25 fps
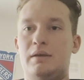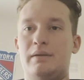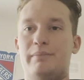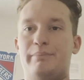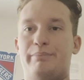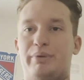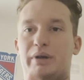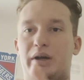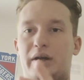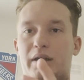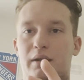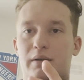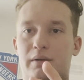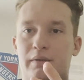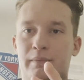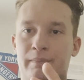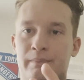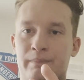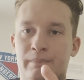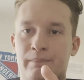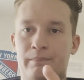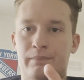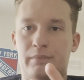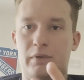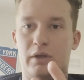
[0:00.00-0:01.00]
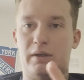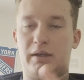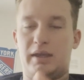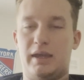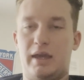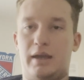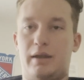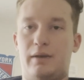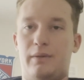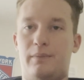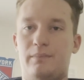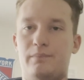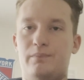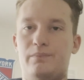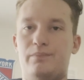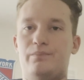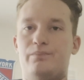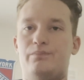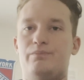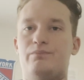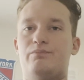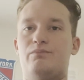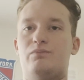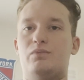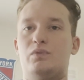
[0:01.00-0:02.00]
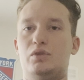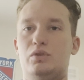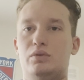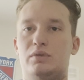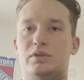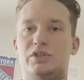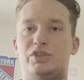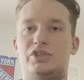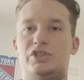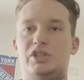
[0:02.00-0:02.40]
But, again, Lucas